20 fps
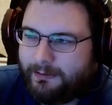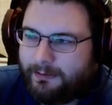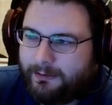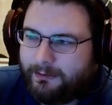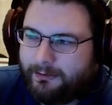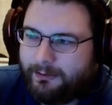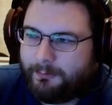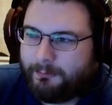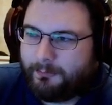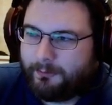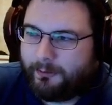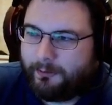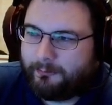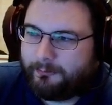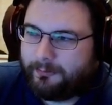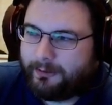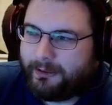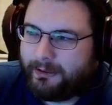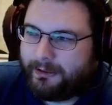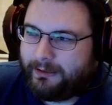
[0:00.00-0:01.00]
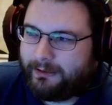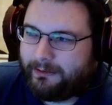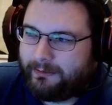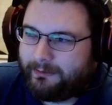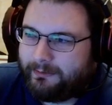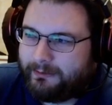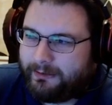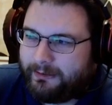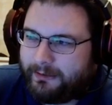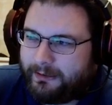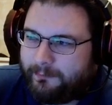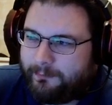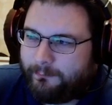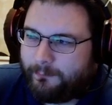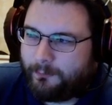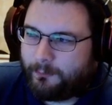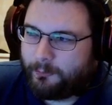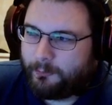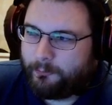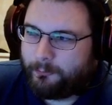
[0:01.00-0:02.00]
Number 3 are
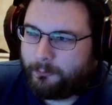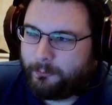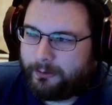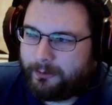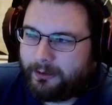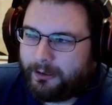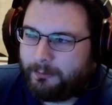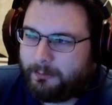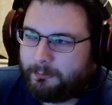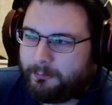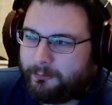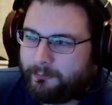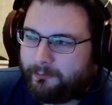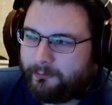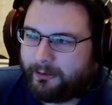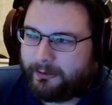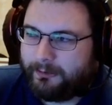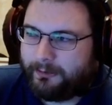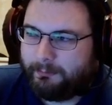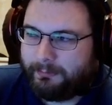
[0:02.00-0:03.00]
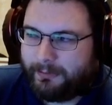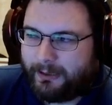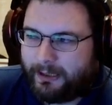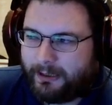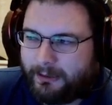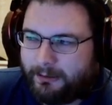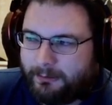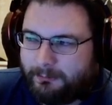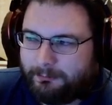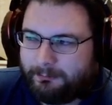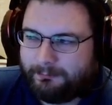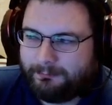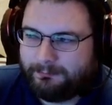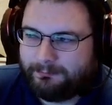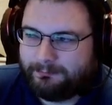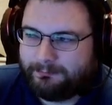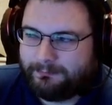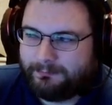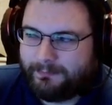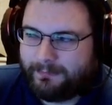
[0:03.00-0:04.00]
D4s with numbers on the bottom.
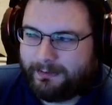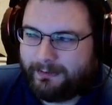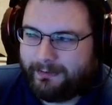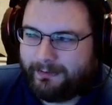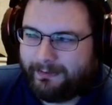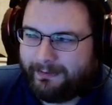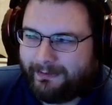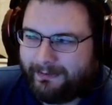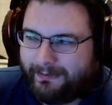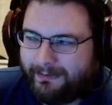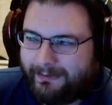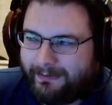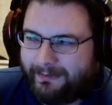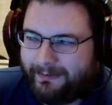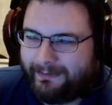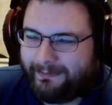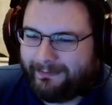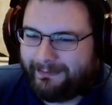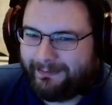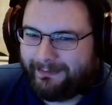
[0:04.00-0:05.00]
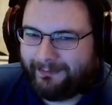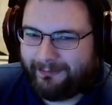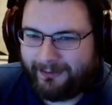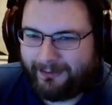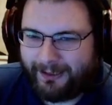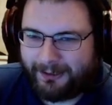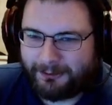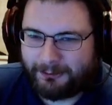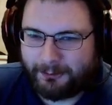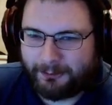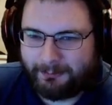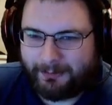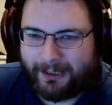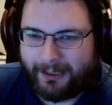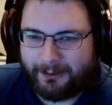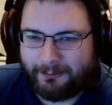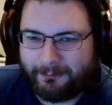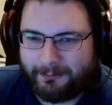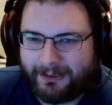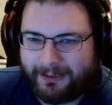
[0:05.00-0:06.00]
This doesn't actually
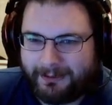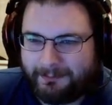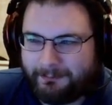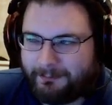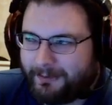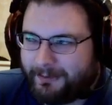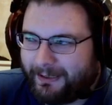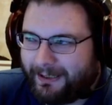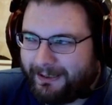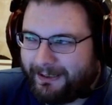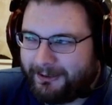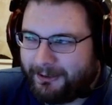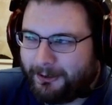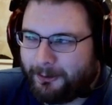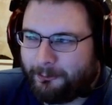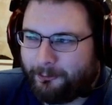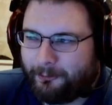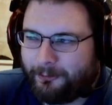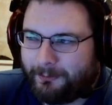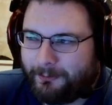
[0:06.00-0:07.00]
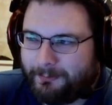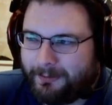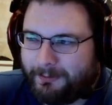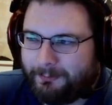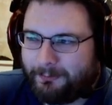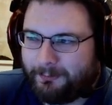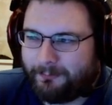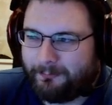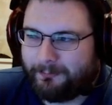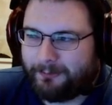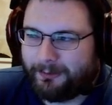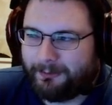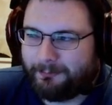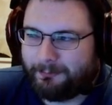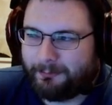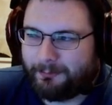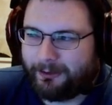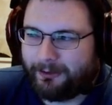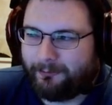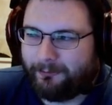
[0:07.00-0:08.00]
bother me, but I know some people feel
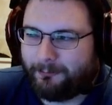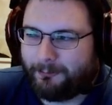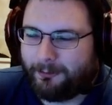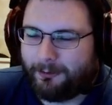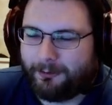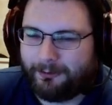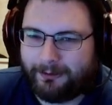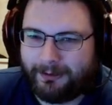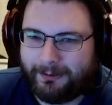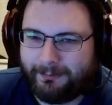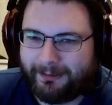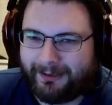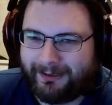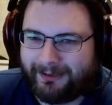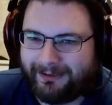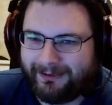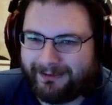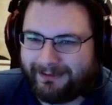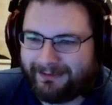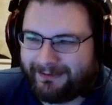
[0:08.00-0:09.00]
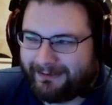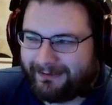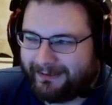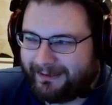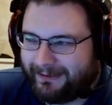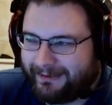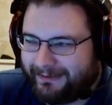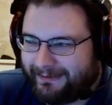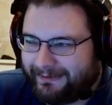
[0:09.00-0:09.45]
pretty strongly about it. Like